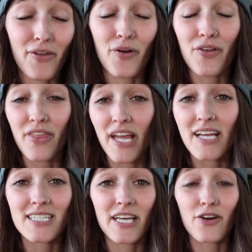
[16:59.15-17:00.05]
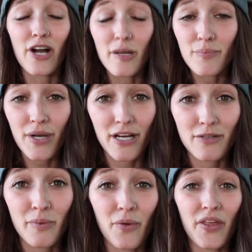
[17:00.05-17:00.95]
There are things that are
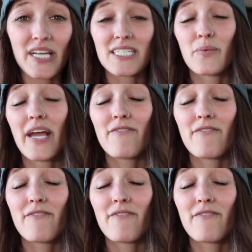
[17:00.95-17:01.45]
unpredictable, things that we have